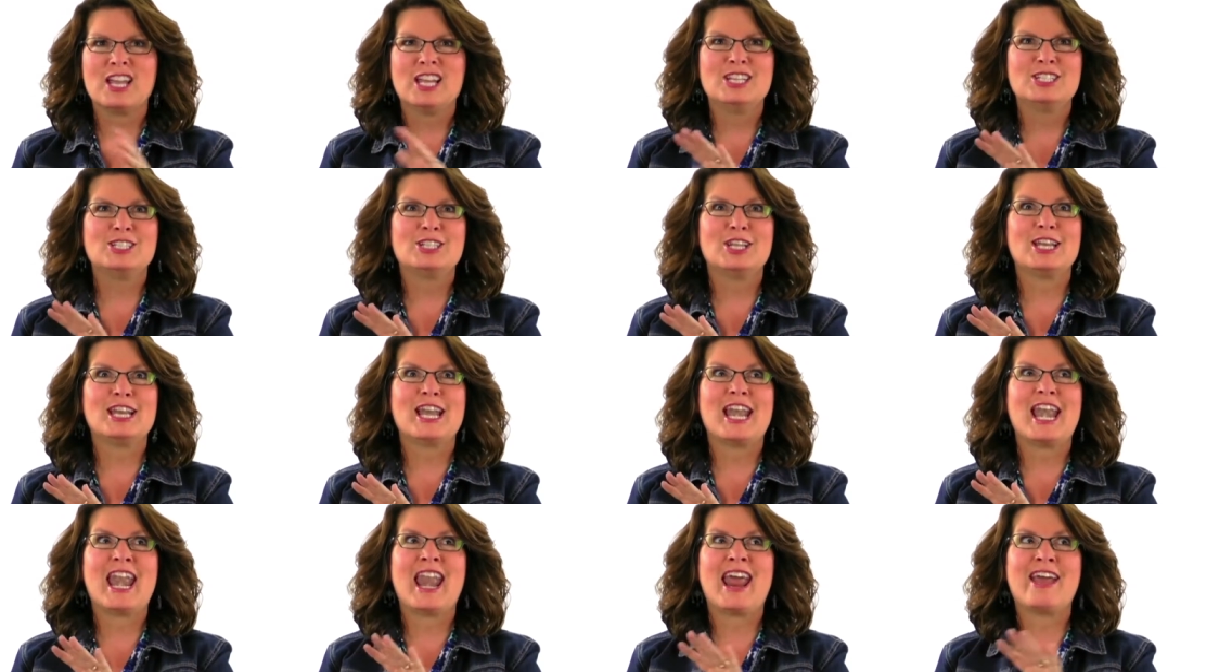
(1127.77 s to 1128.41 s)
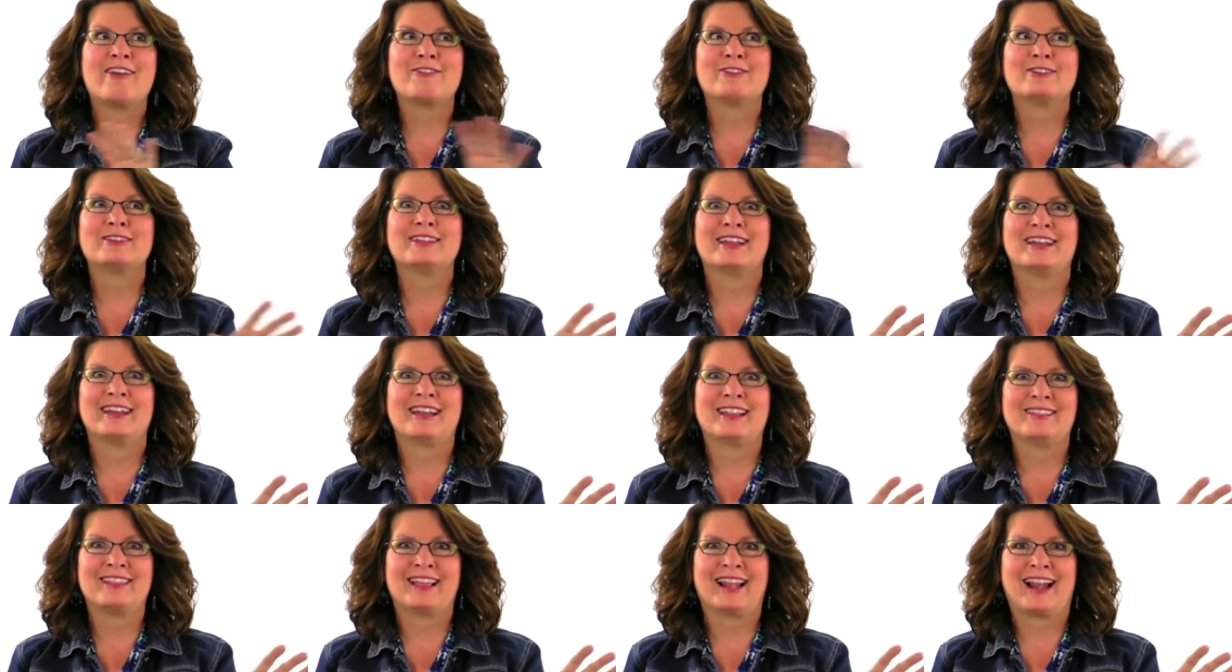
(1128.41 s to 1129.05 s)
She'd never done
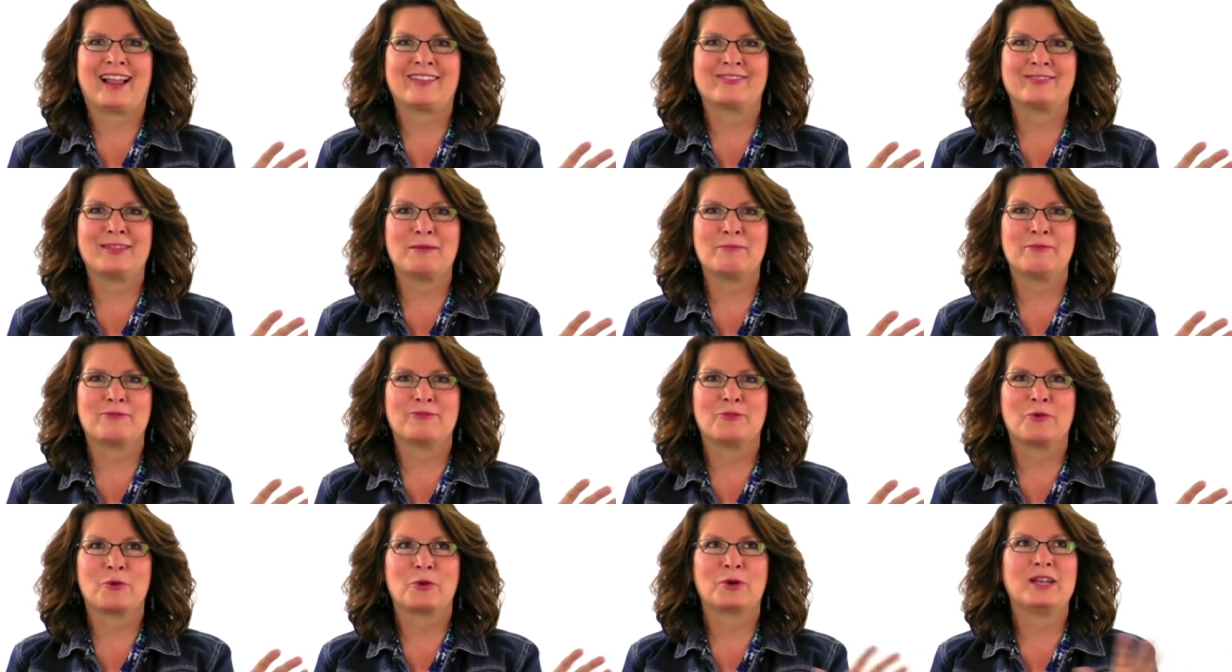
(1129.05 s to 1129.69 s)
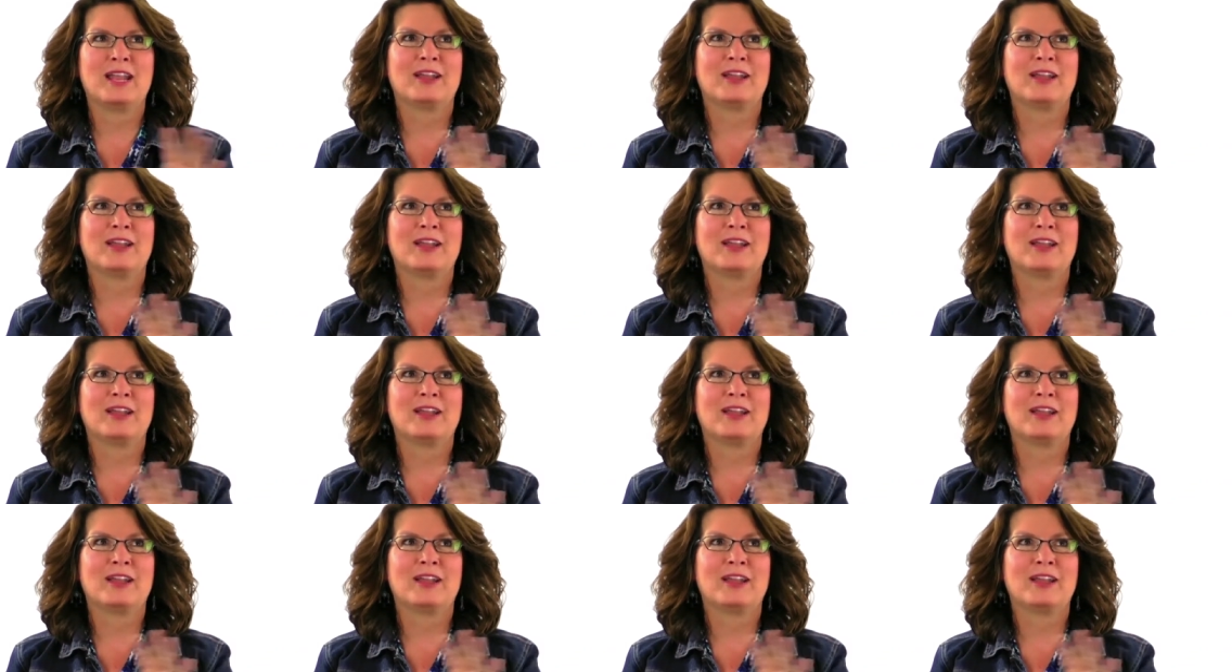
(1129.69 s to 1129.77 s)
anything like that before,